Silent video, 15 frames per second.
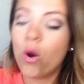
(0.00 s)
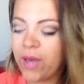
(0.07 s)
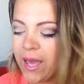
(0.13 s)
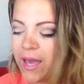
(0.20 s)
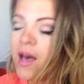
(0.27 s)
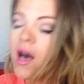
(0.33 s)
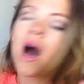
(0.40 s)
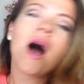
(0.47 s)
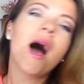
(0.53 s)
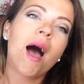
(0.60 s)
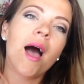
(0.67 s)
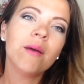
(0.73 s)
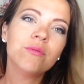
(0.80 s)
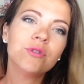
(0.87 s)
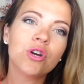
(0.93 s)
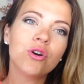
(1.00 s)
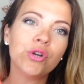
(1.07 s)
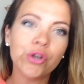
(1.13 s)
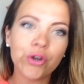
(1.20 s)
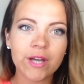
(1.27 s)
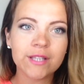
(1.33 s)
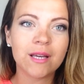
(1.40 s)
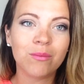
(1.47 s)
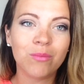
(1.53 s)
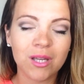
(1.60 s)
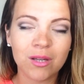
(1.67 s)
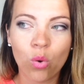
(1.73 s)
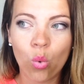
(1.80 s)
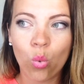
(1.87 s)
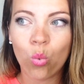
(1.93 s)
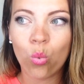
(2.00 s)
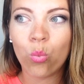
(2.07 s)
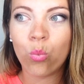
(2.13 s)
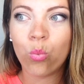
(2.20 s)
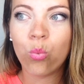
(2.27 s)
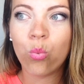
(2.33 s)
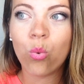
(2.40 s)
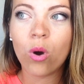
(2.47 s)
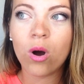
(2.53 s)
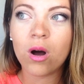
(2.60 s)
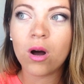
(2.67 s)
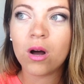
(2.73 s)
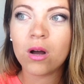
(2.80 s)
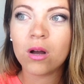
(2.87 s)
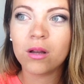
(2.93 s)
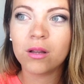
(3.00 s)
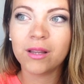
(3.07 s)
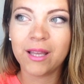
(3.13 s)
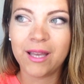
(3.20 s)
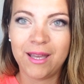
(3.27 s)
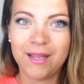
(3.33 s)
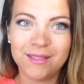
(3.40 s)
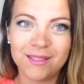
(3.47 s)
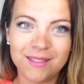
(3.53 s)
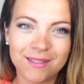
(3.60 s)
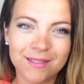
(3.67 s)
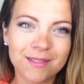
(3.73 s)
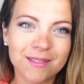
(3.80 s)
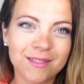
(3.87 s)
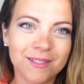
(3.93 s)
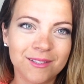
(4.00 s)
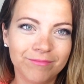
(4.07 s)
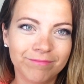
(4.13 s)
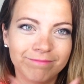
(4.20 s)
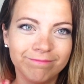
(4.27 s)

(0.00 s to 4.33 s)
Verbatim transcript: Okay, I'm showing you guys how to make wallets.